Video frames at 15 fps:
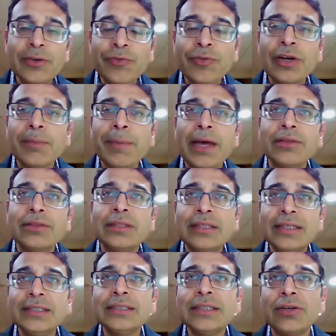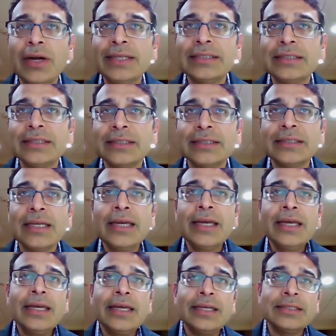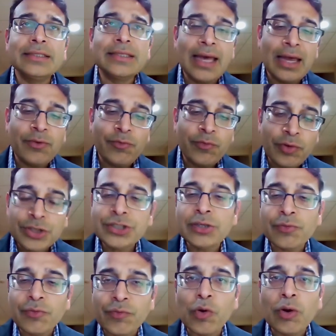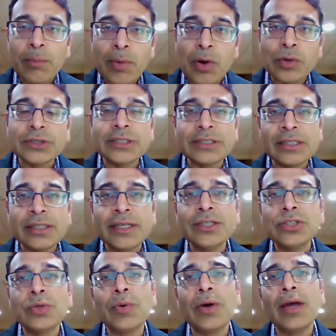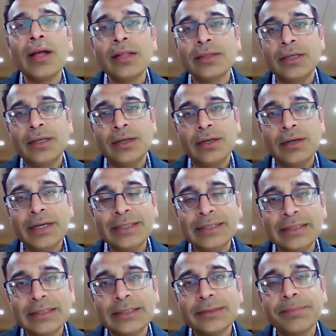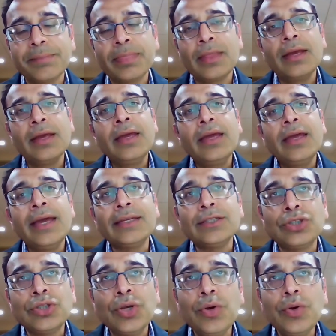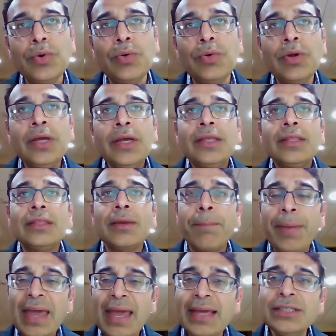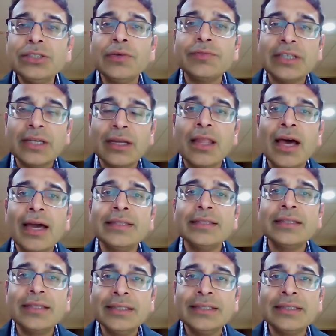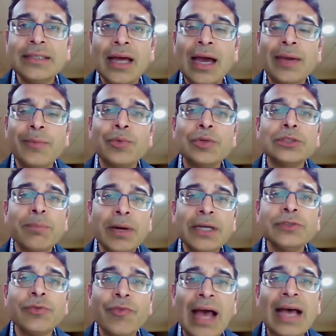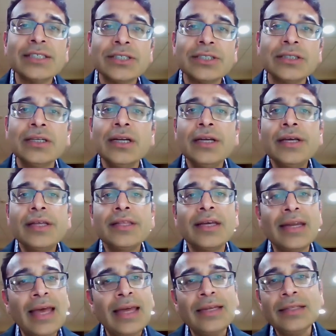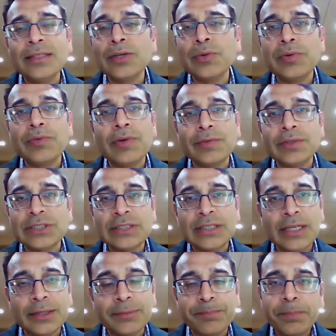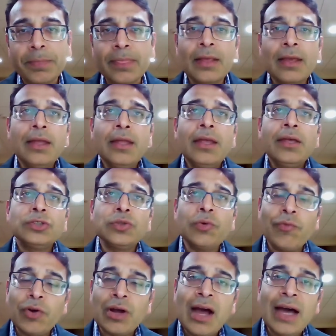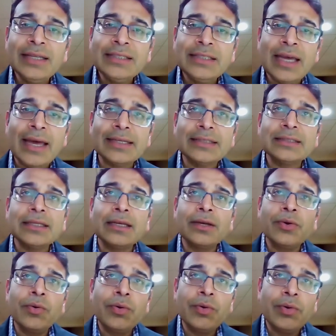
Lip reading: is different about this crisis is that first and foremost, it's linked to a healthcare crisis. And two, the pace of decline this time was much faster than anything we've ever seen. So for context,